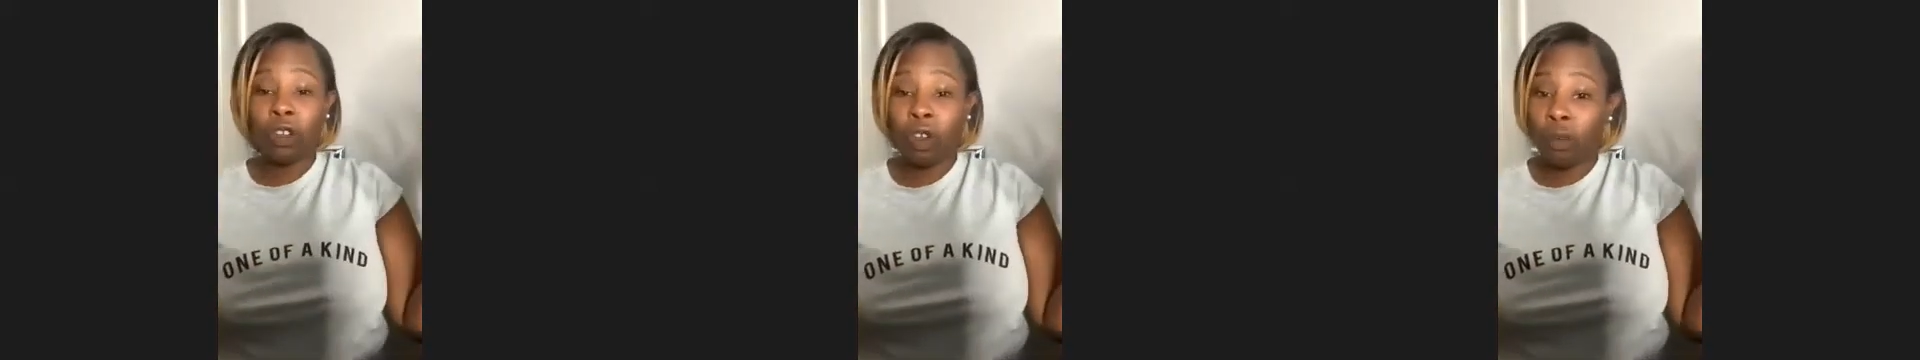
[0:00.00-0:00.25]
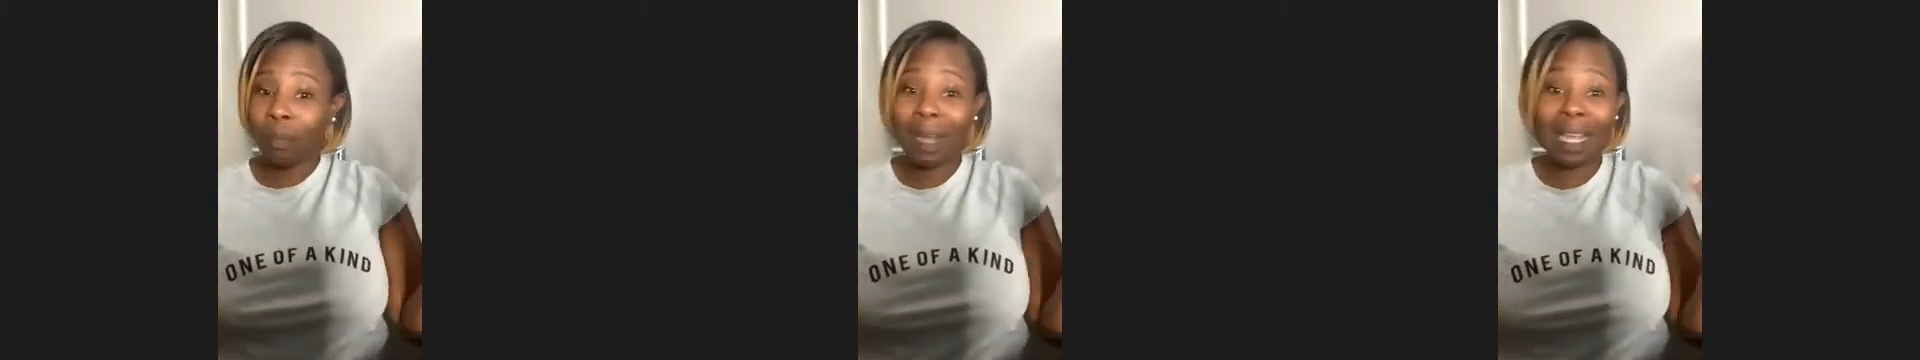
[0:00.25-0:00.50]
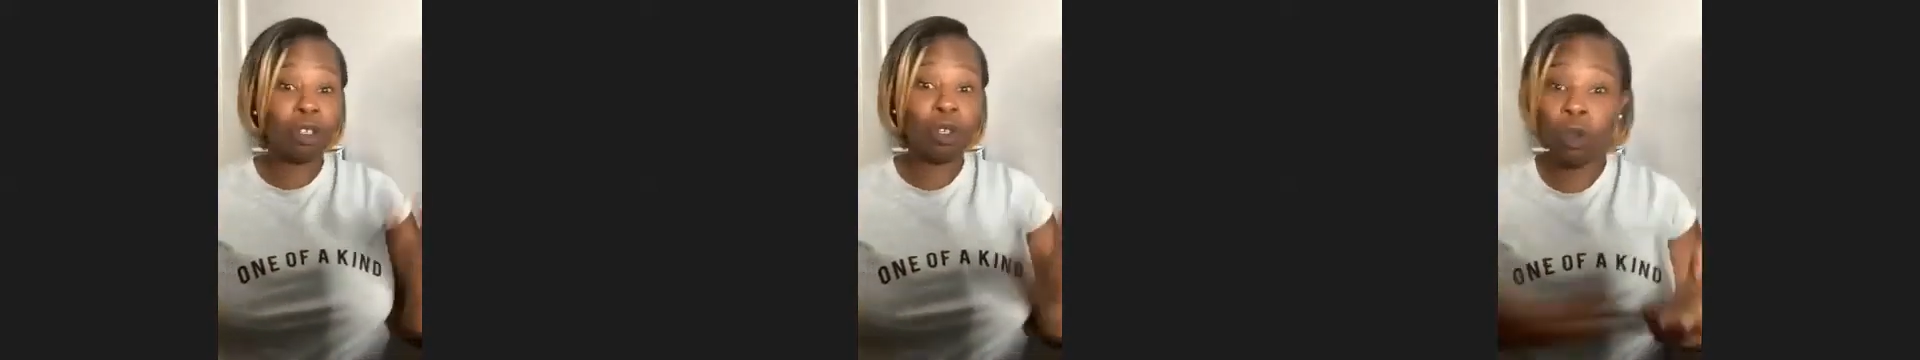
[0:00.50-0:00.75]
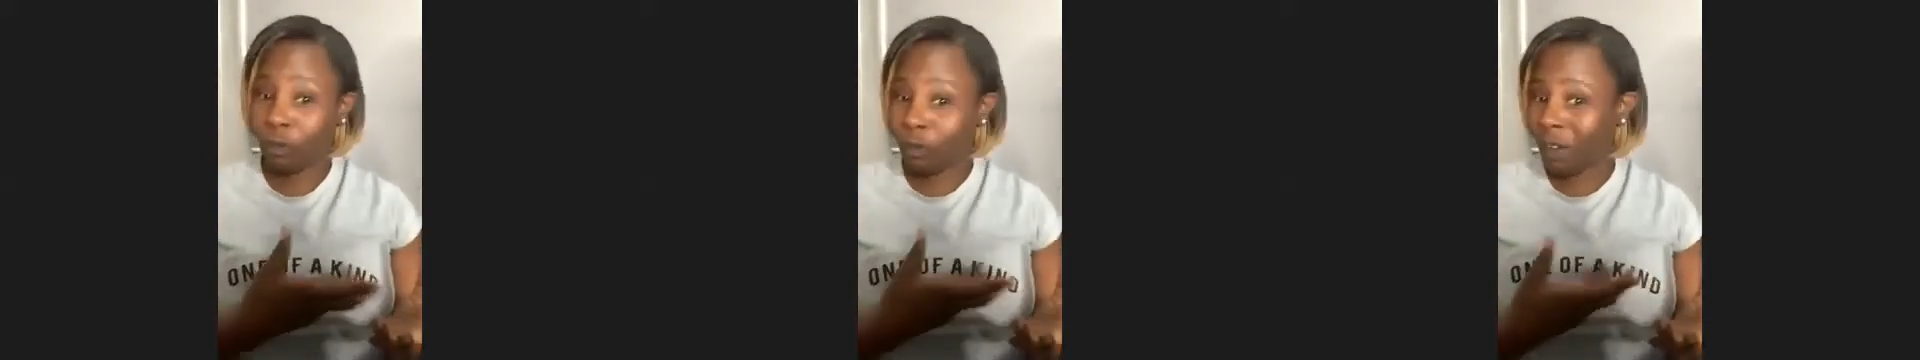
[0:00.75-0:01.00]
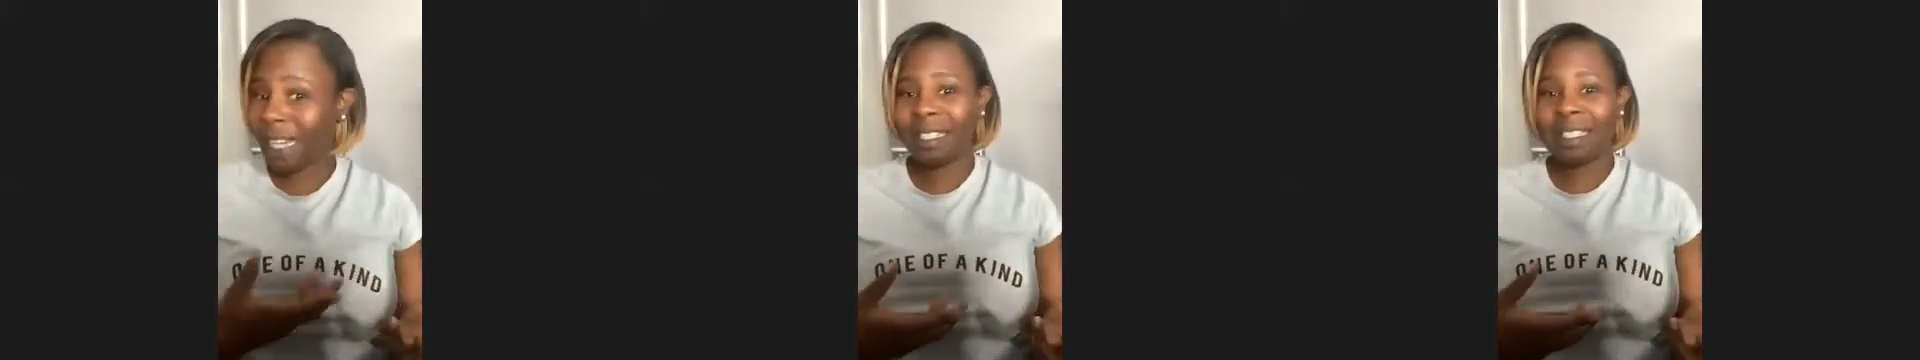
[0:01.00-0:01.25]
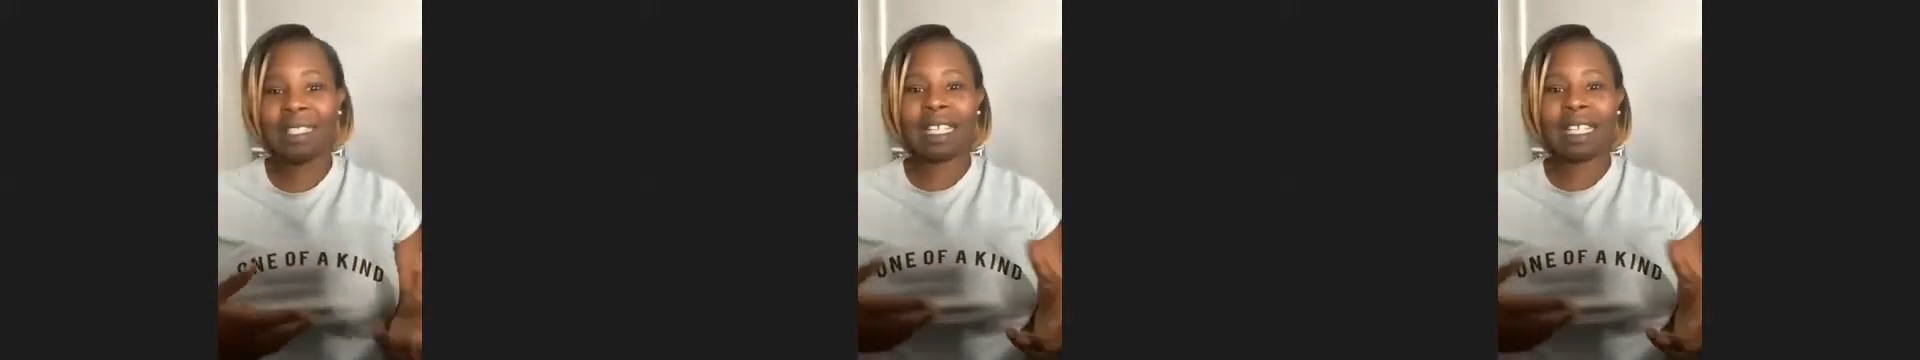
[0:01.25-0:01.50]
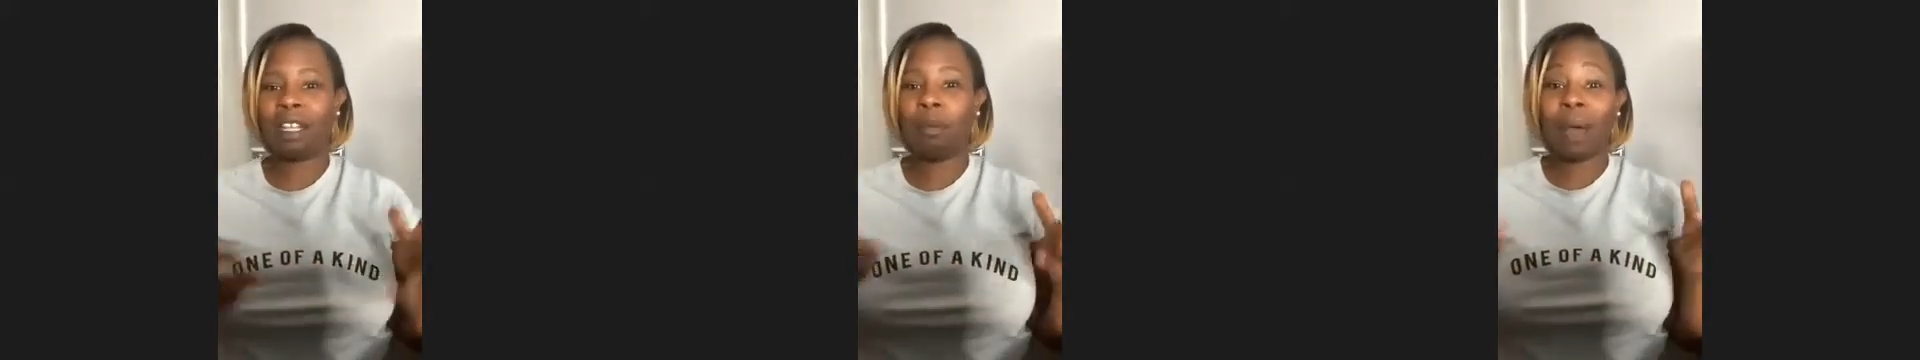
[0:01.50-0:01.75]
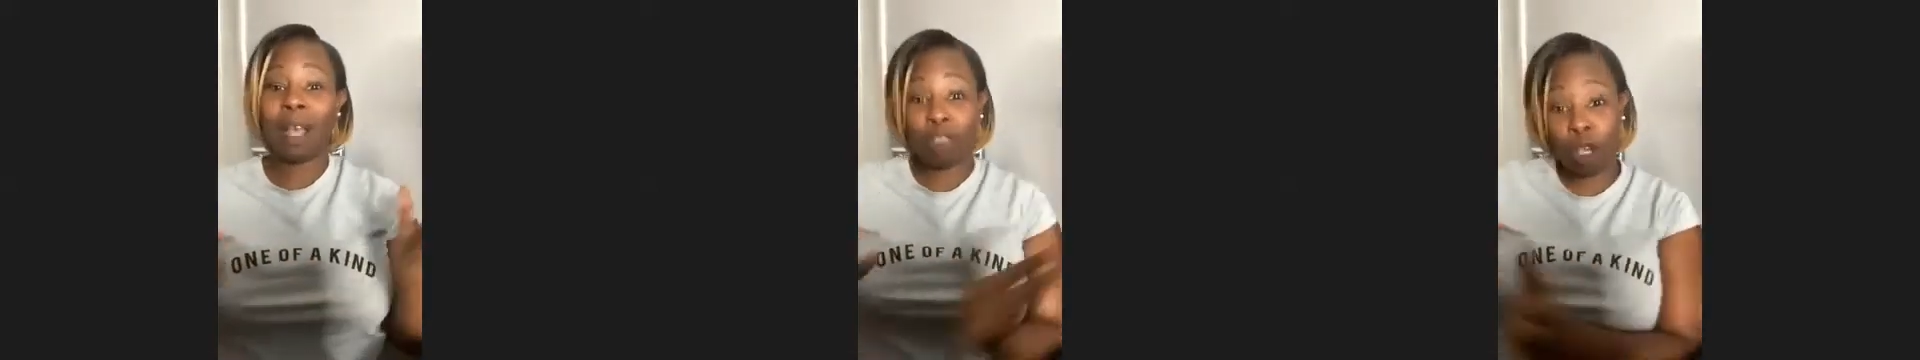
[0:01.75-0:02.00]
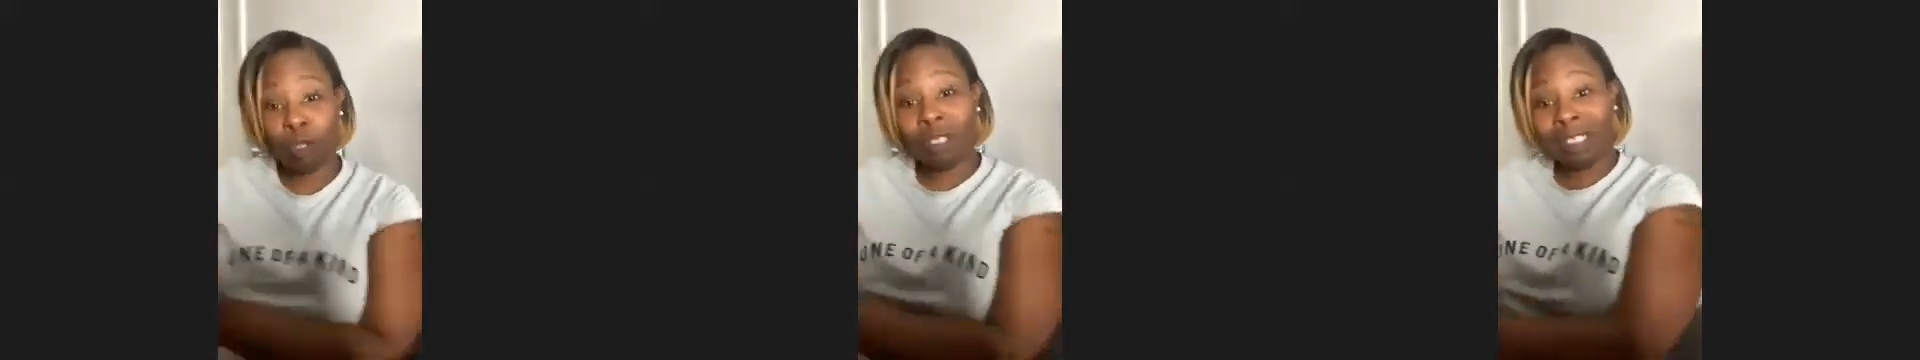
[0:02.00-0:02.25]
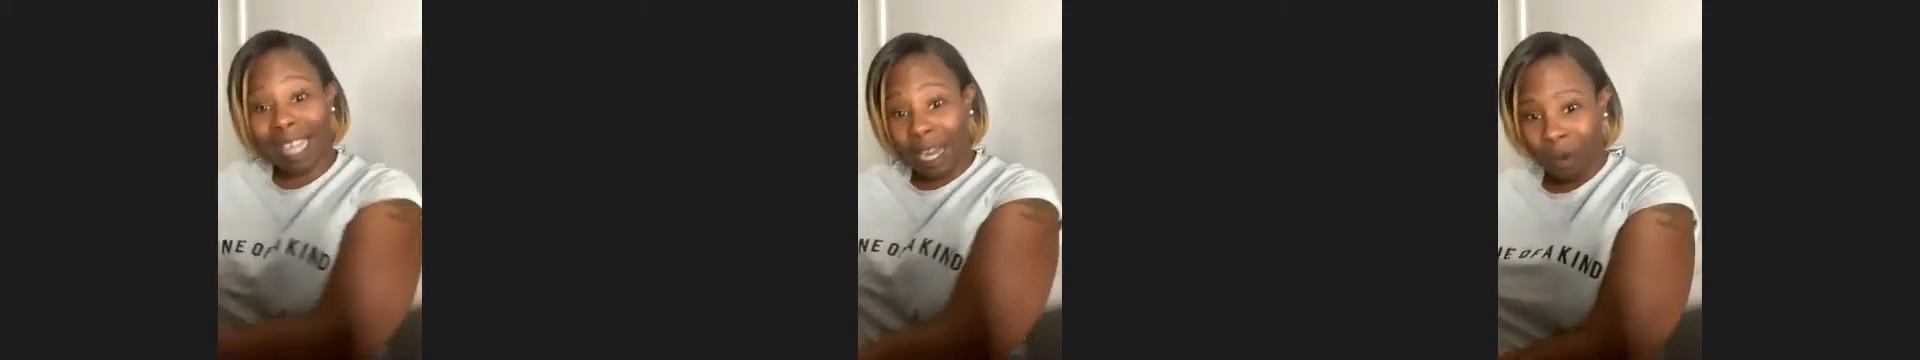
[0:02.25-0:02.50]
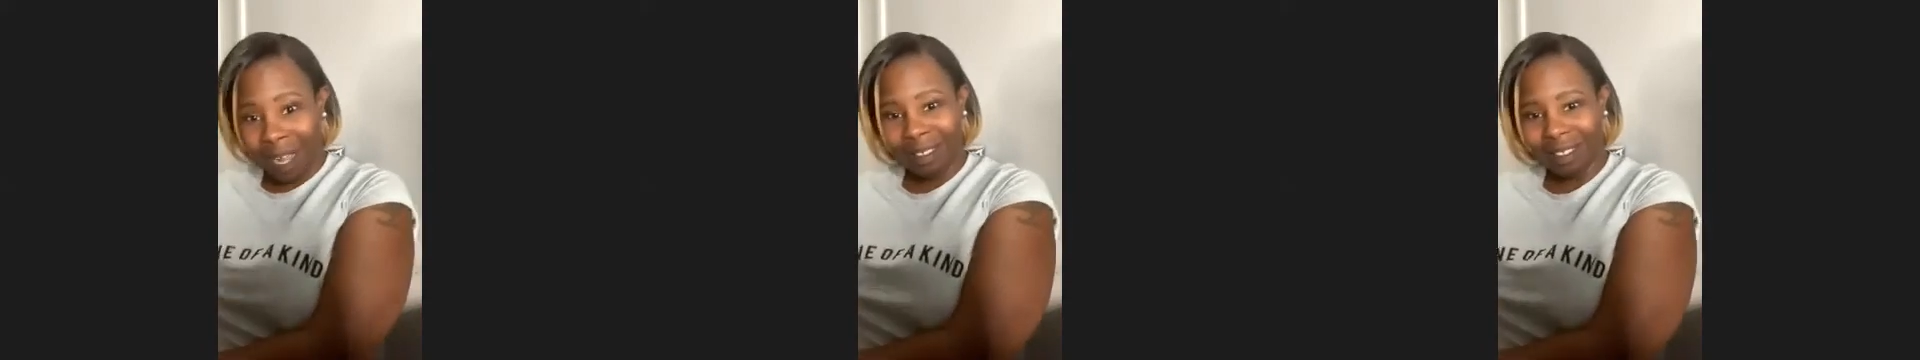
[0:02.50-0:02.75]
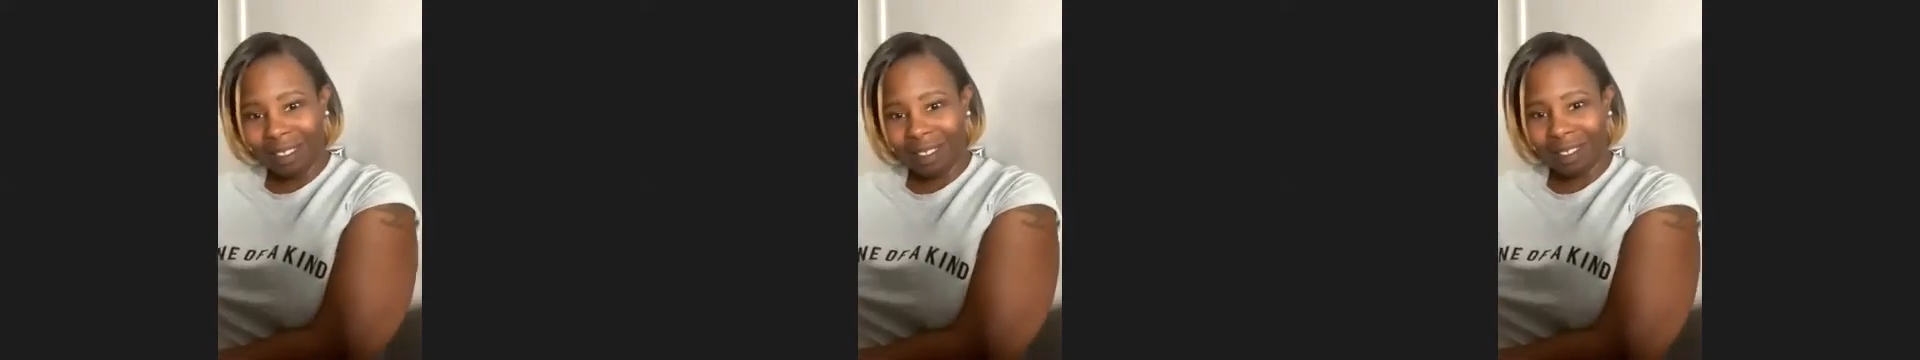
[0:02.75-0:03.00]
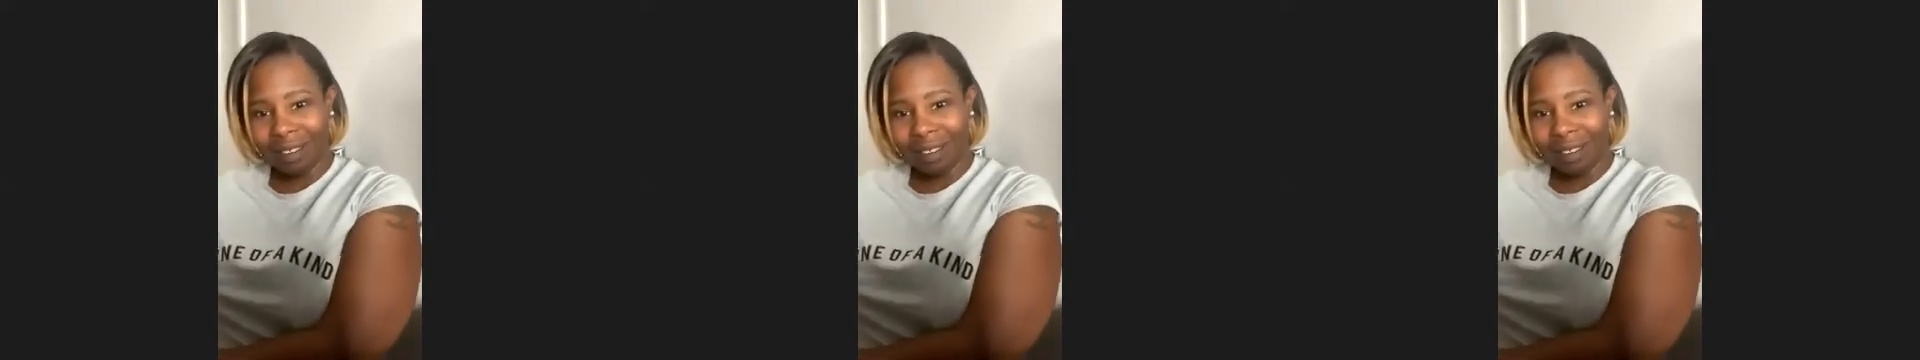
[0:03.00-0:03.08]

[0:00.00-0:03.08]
made new friends, but those day ones,